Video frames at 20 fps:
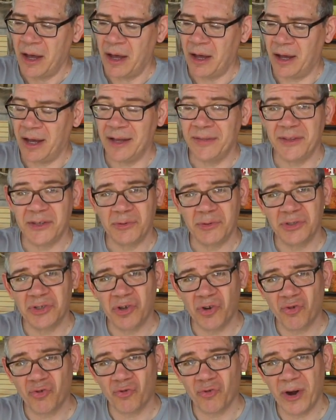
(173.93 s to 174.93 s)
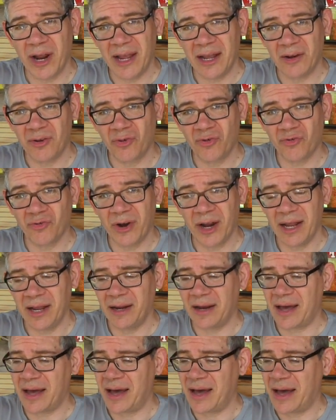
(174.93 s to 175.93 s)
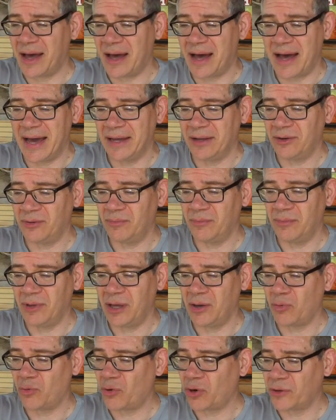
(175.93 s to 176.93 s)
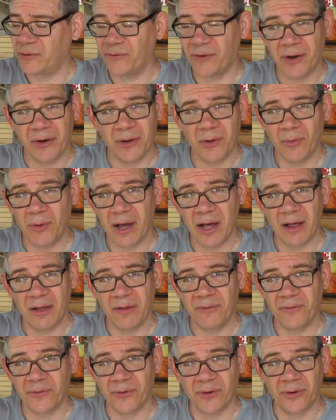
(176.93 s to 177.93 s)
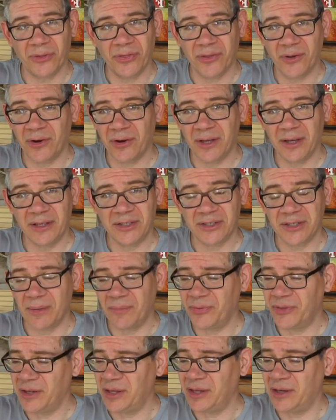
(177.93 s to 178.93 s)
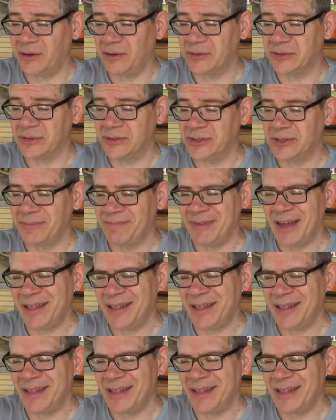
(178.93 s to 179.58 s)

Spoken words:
And this was a great item. It worked very well for 30-something years.